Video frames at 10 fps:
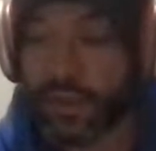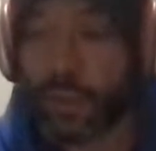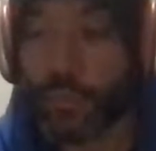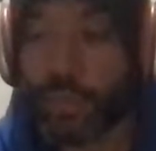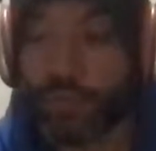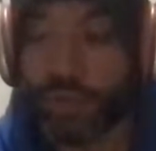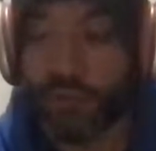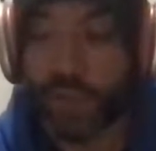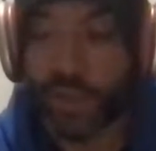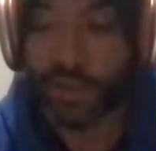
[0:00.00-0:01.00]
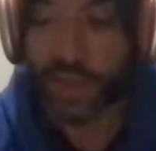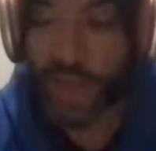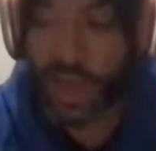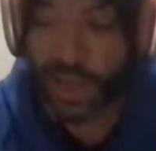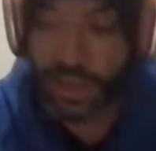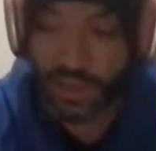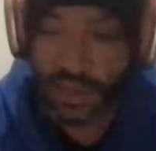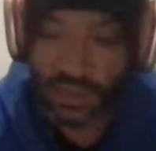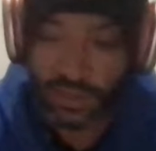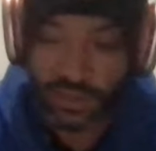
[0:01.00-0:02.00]
when my grandfather died in
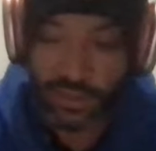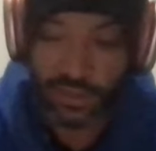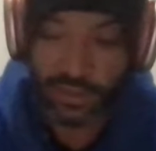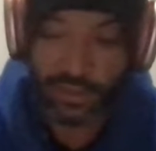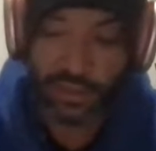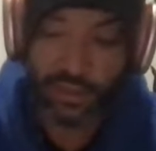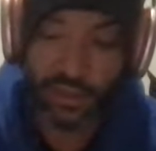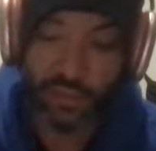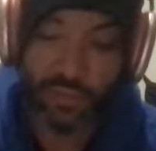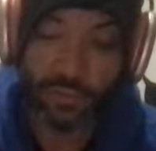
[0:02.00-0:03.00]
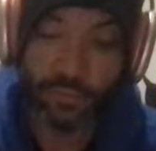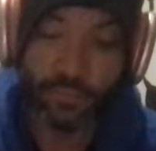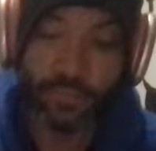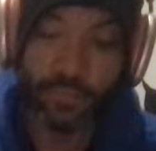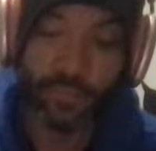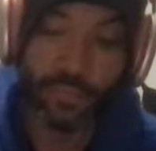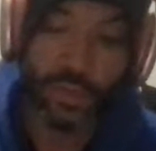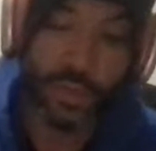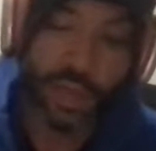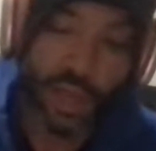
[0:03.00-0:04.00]
1967.
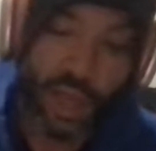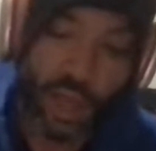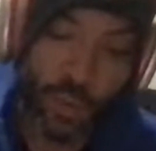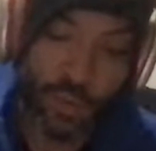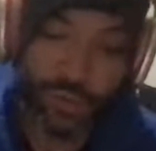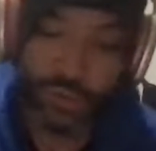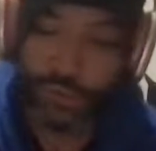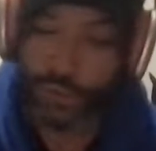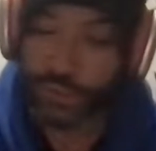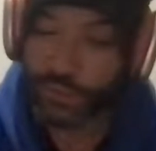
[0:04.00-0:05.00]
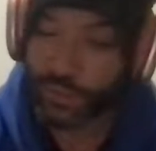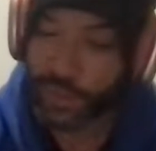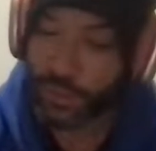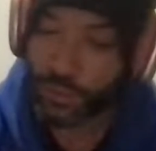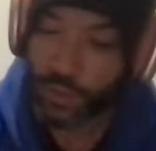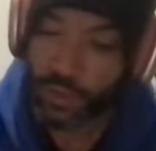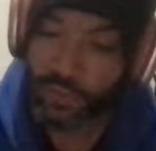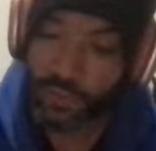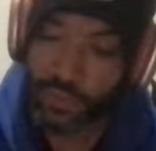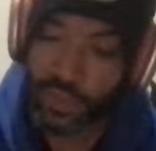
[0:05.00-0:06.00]
I wasn't sure if that was part of
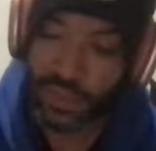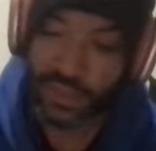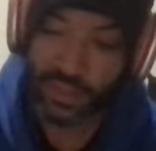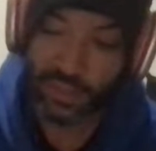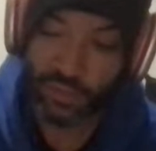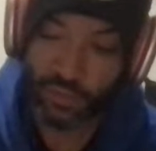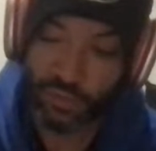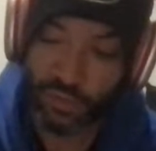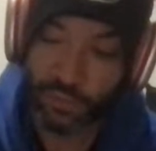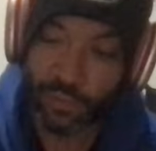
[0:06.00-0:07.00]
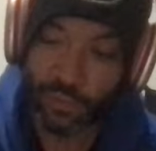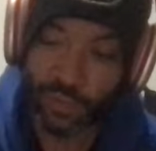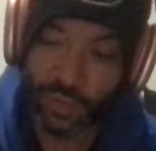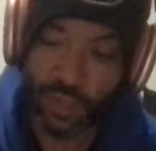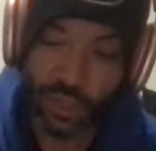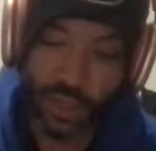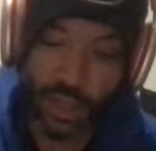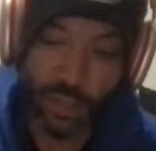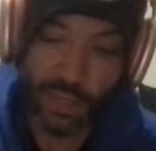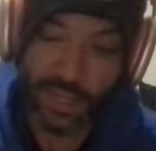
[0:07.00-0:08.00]
the pain that drove him to drink,
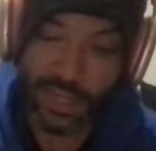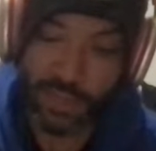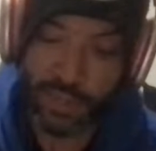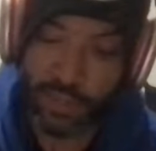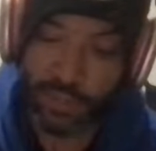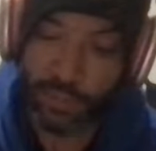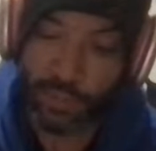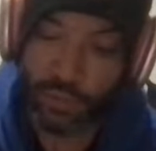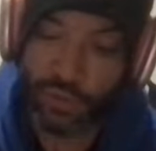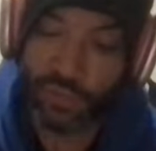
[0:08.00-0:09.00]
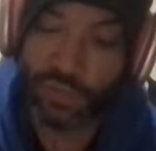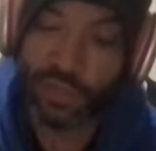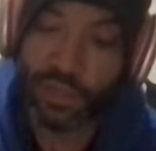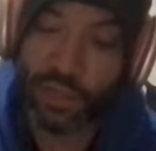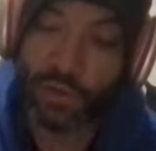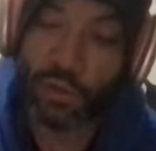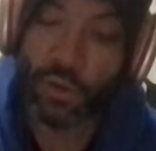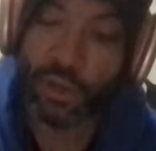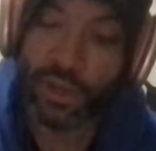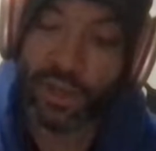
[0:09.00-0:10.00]
but he had become the most serious
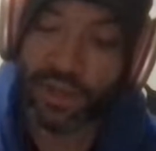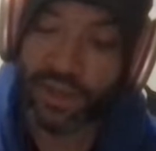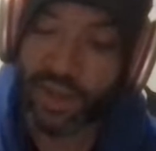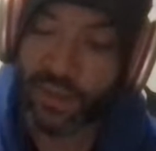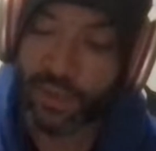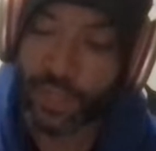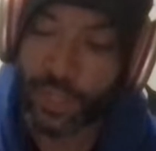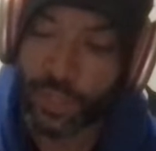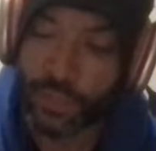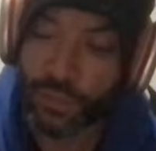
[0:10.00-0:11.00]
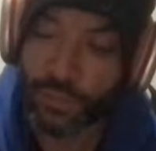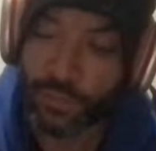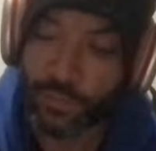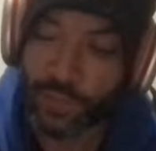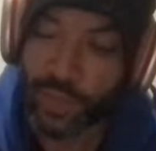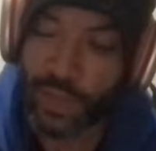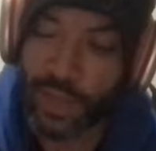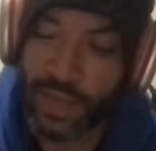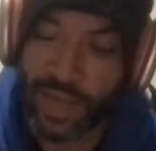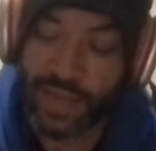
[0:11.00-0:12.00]
alcoholic I had ever known,
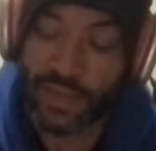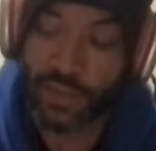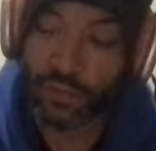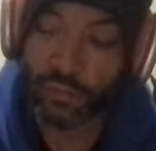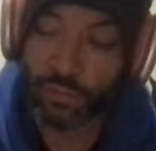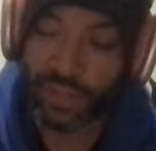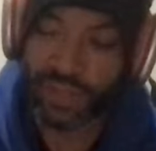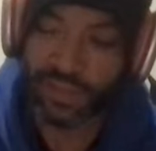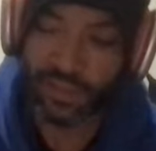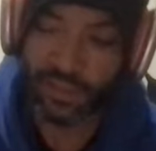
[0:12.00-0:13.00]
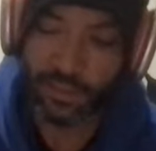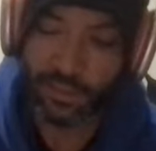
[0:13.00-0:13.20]
and I'd known plenty.